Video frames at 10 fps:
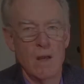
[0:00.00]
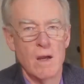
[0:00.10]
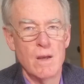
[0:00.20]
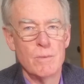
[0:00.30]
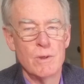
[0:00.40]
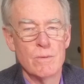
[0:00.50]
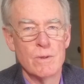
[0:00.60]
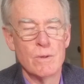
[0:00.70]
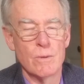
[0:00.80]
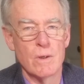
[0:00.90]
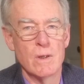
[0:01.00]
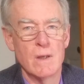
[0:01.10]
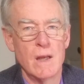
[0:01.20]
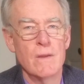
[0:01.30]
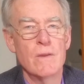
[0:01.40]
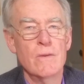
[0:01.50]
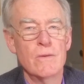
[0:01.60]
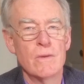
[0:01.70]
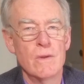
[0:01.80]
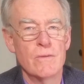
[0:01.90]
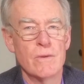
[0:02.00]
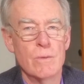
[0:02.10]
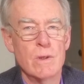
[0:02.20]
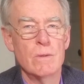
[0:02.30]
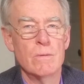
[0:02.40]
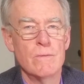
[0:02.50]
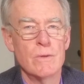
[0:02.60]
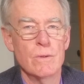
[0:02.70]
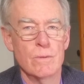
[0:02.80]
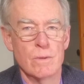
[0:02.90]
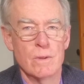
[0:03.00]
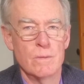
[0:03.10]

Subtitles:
I'm Huon Hooke, and this is The Real Review.